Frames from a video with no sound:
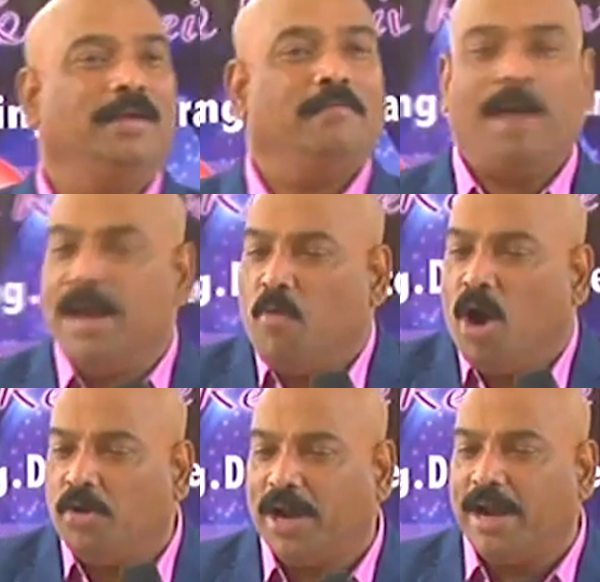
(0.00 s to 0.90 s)
Many
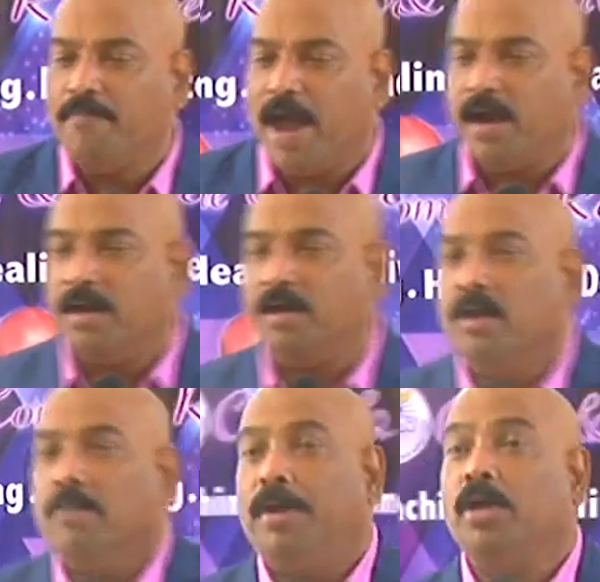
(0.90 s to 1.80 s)
want to get married,
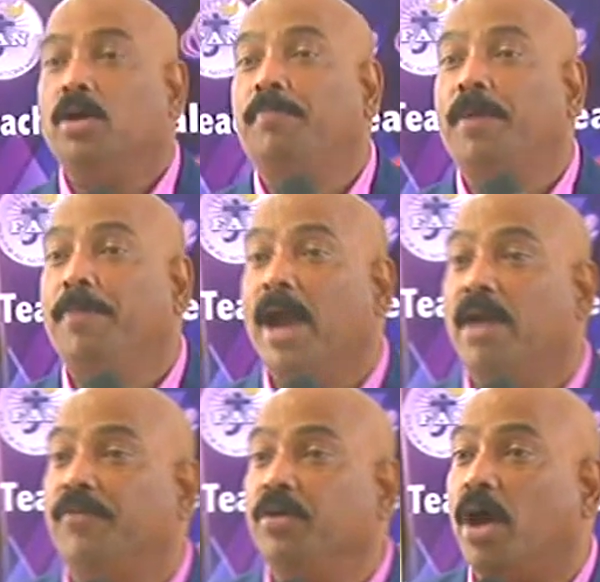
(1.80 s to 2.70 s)
but you're not
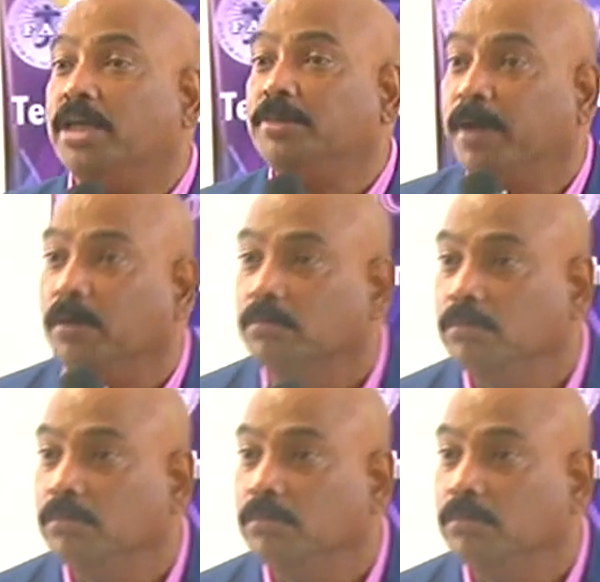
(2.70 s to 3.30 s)
prepared for your husband.